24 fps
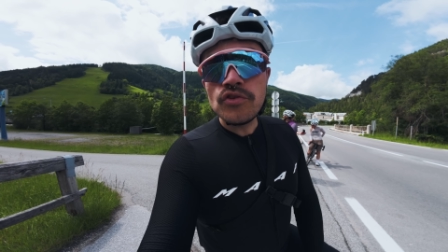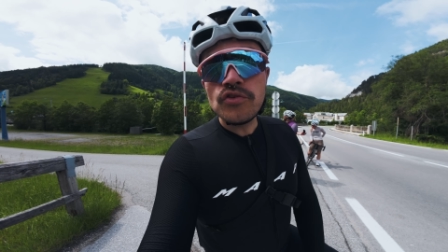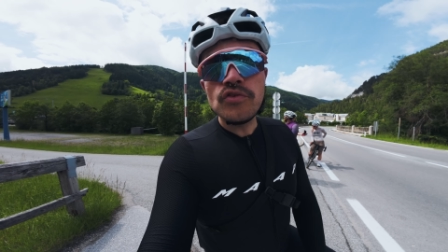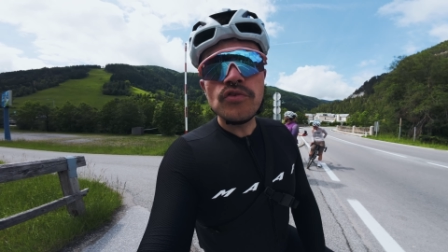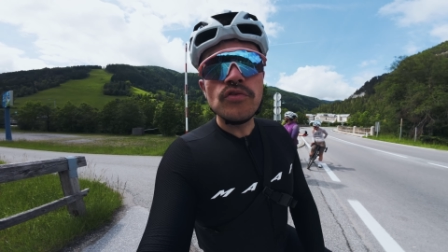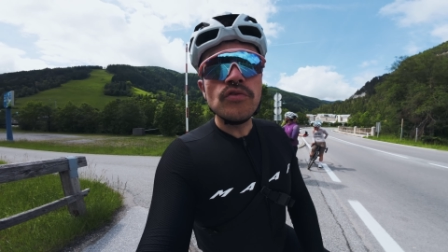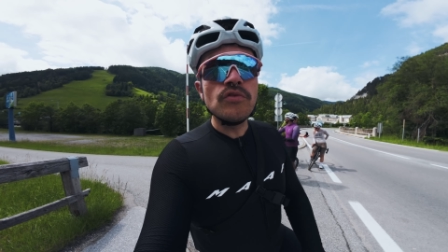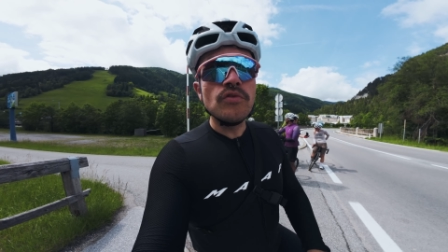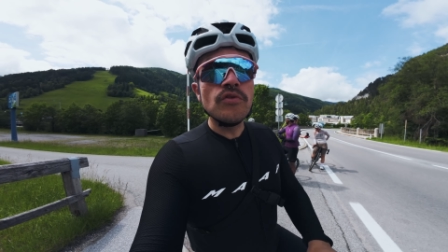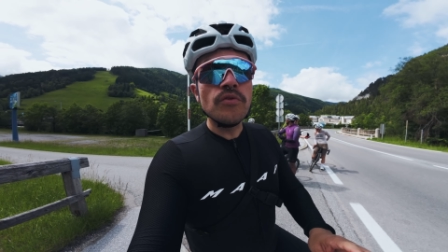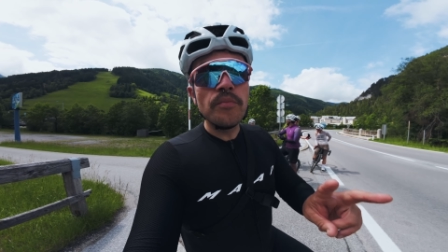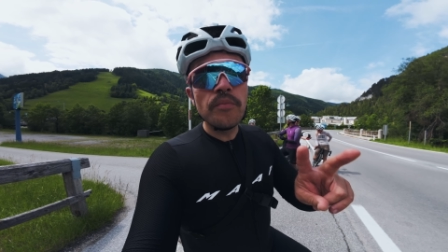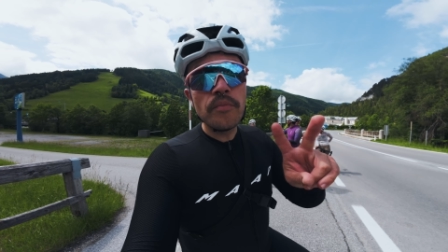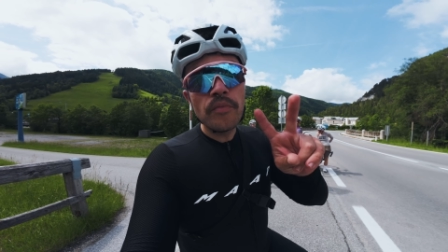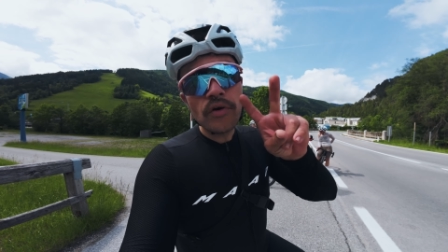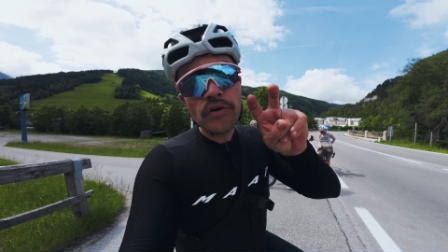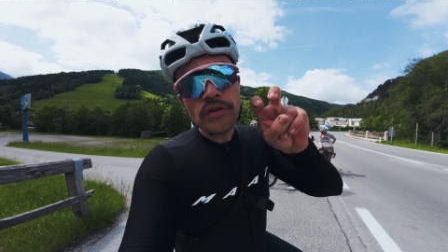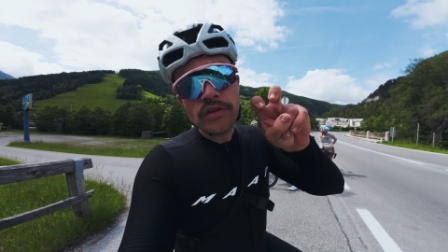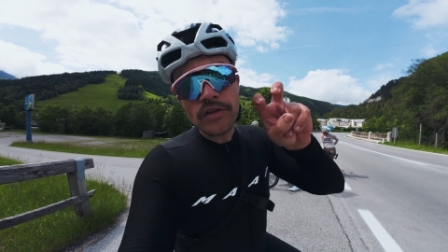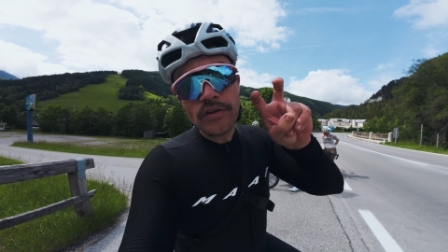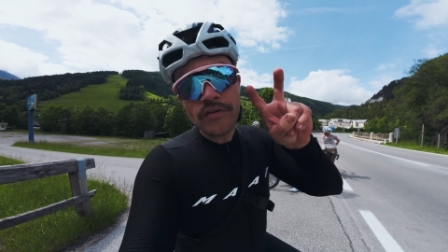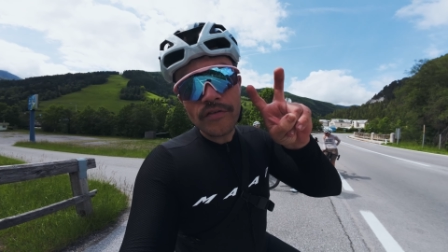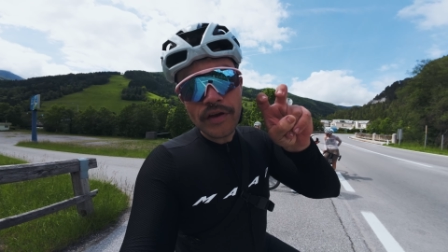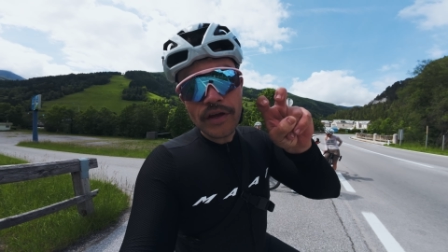to
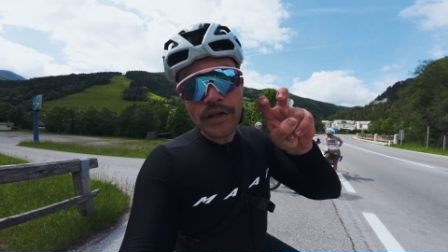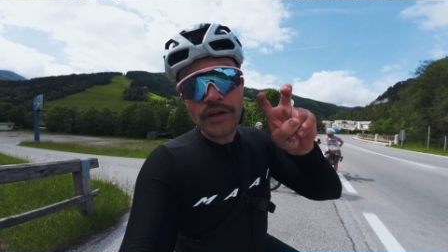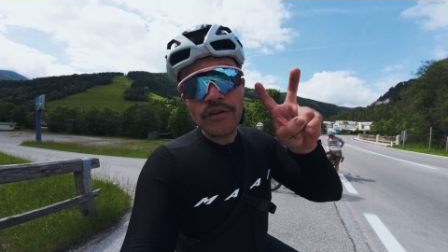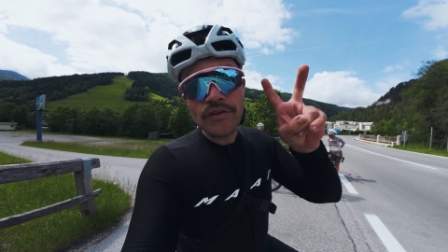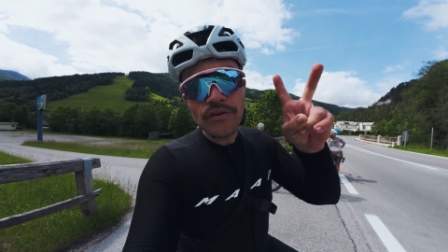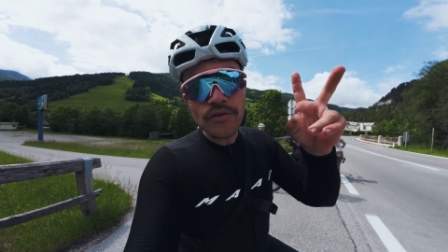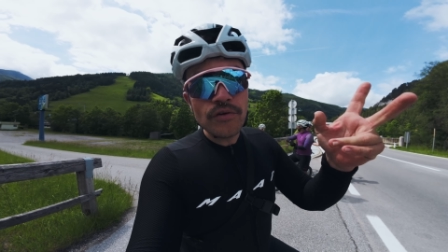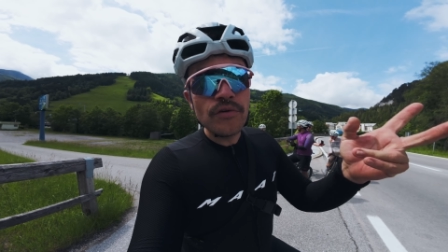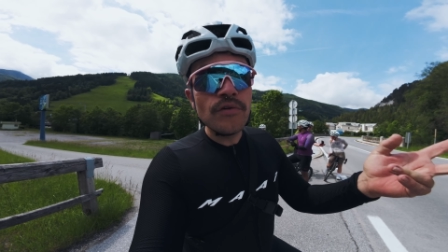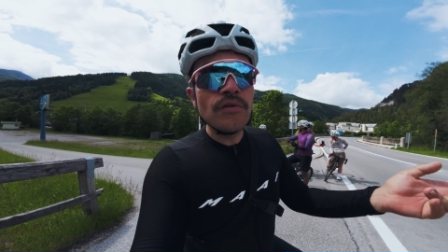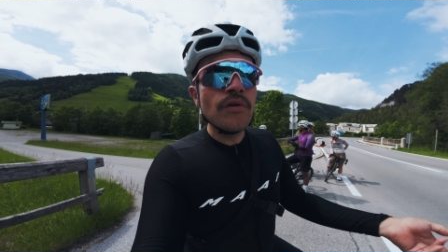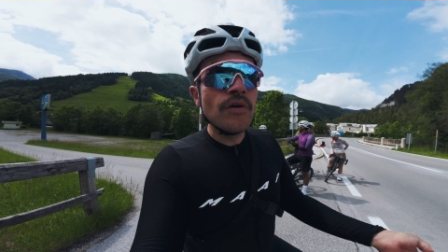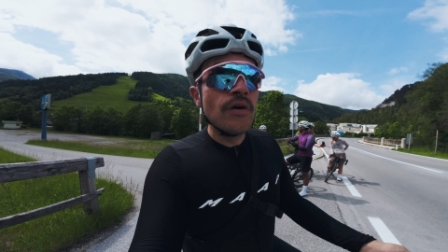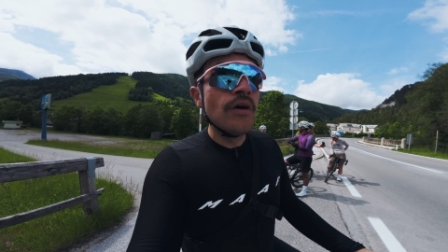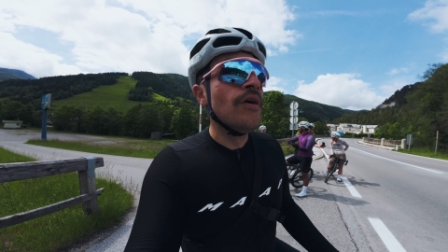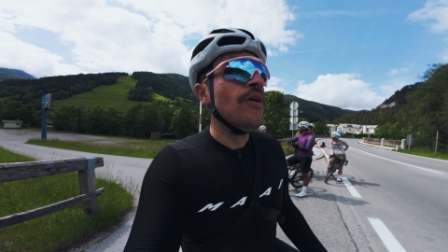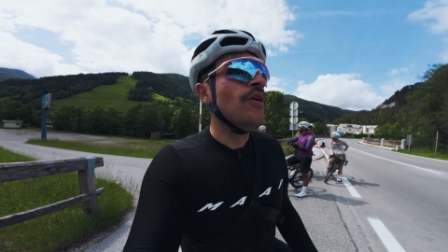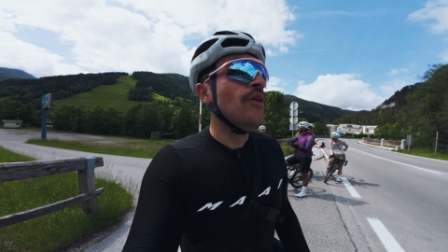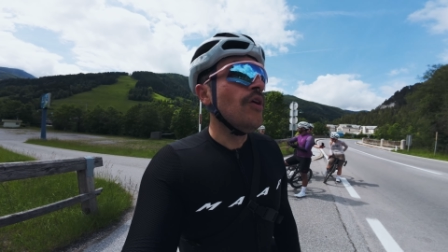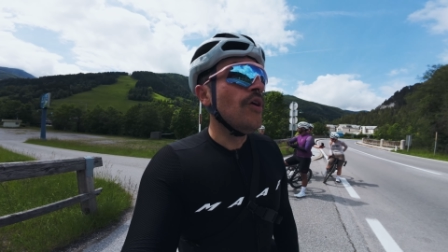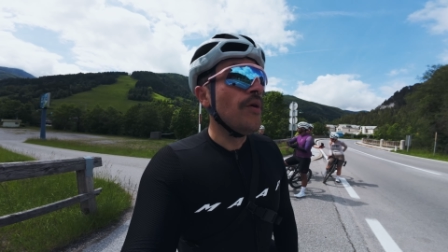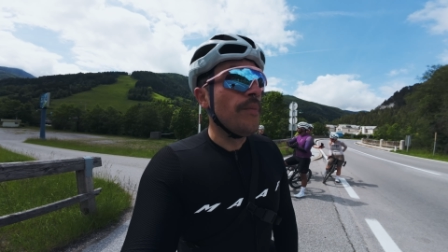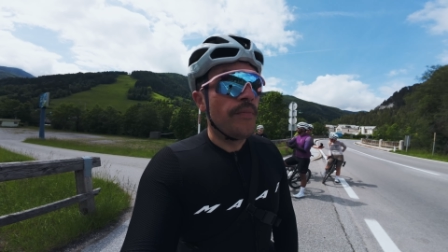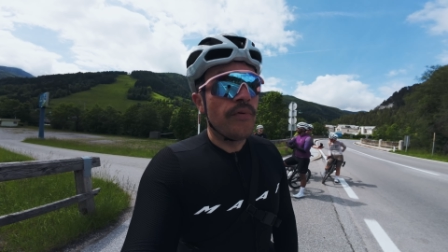motivate you
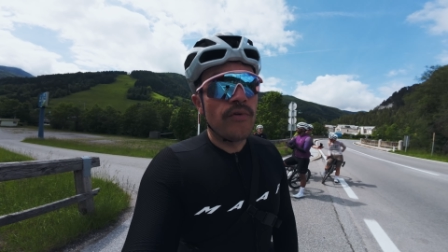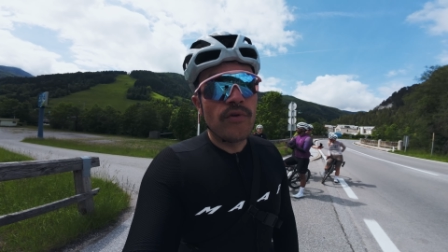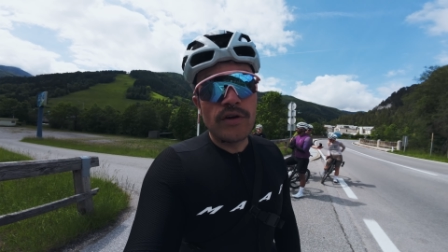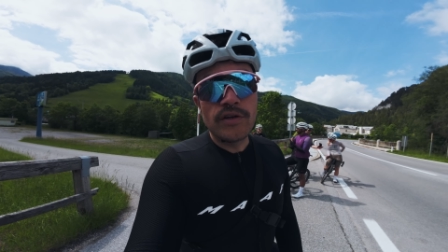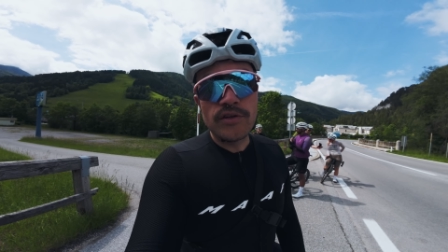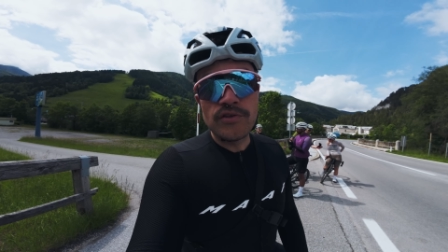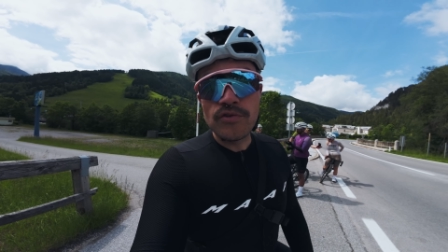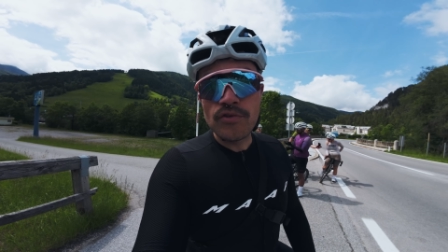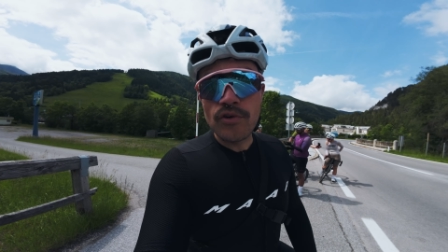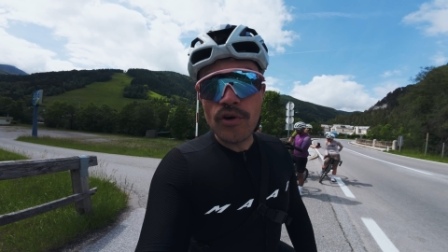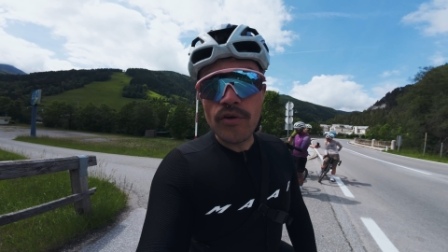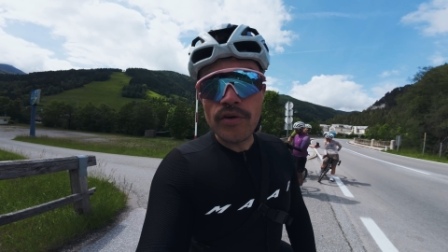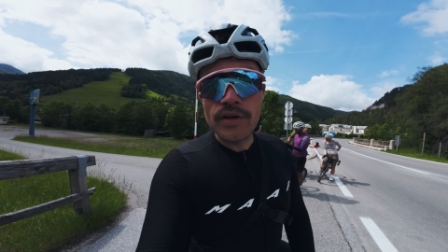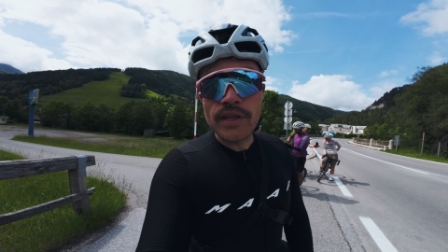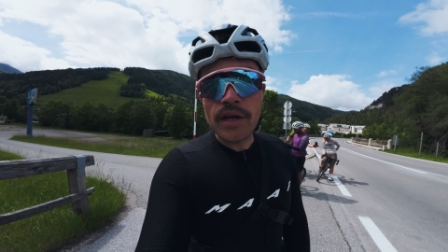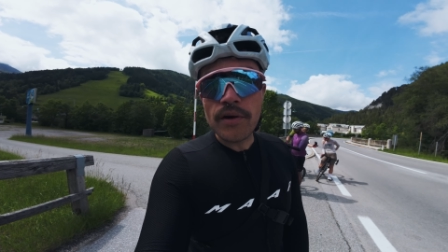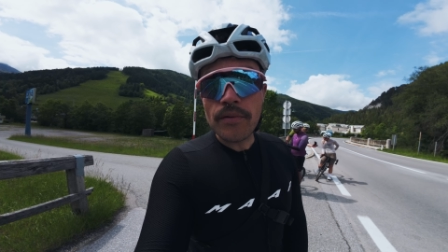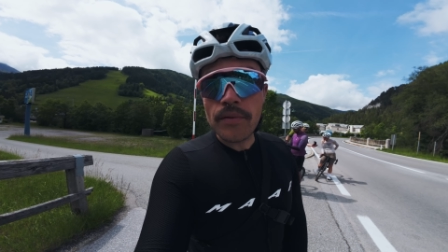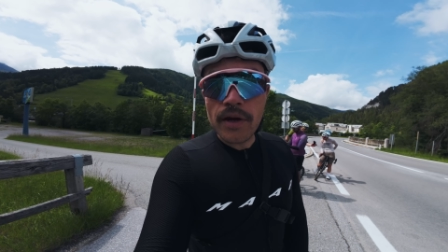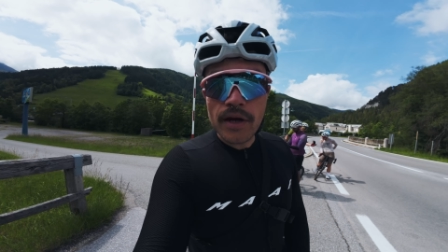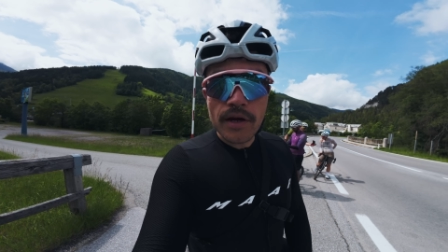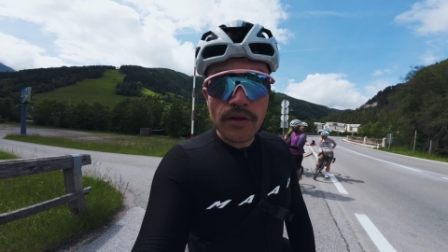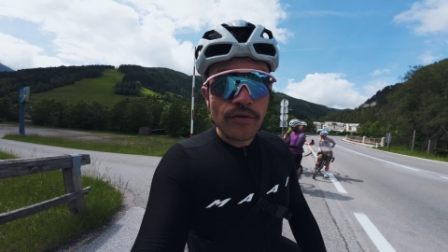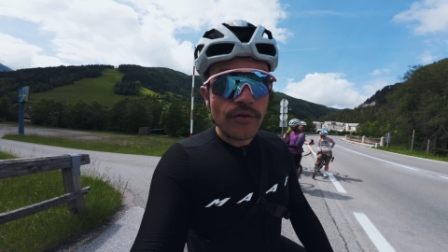probably to go in a
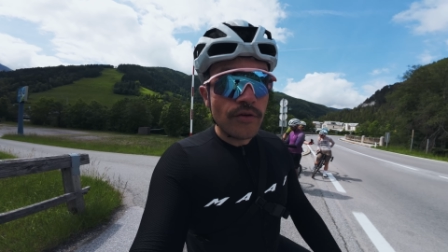ride